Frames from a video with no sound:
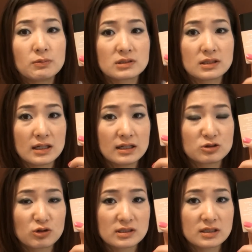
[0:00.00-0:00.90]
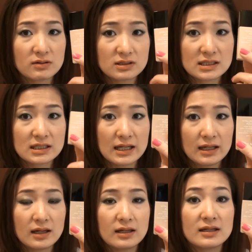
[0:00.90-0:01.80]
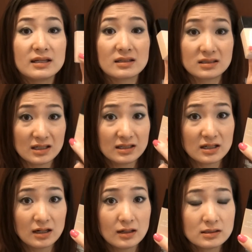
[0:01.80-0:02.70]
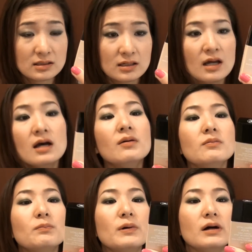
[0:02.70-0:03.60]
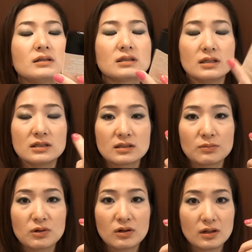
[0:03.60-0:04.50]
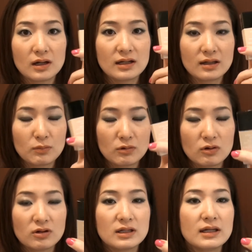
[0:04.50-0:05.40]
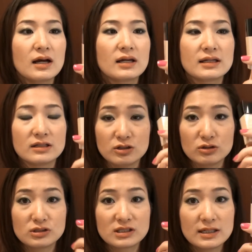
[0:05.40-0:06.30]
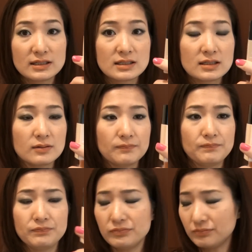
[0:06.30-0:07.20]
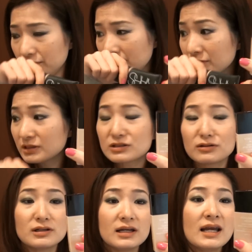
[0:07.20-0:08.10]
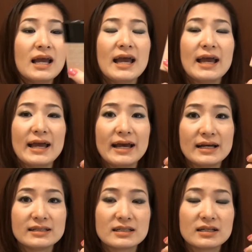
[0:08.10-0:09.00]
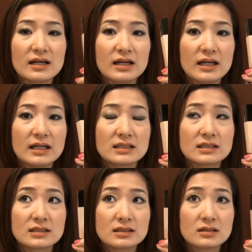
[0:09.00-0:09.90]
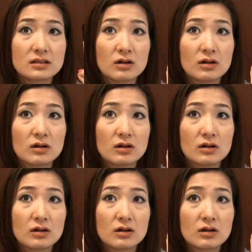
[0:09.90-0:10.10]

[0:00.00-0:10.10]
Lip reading: people say that it dries out the skin, and yes, it does. But in summer I get more oily, I can use it. Sorry, and it's